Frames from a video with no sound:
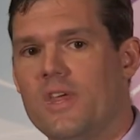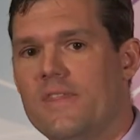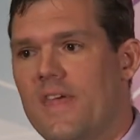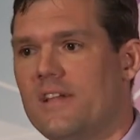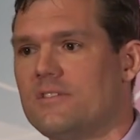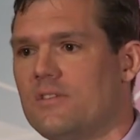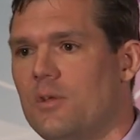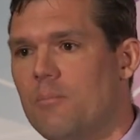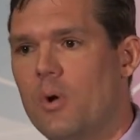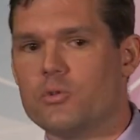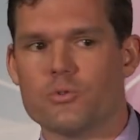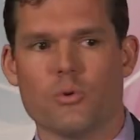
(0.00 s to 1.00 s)
and that's the
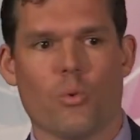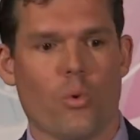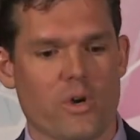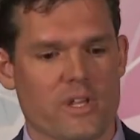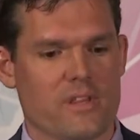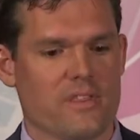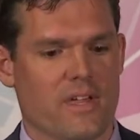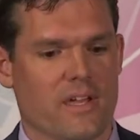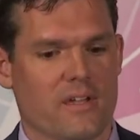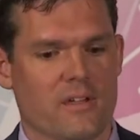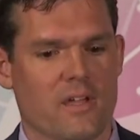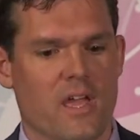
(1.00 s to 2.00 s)
most rewarding thing.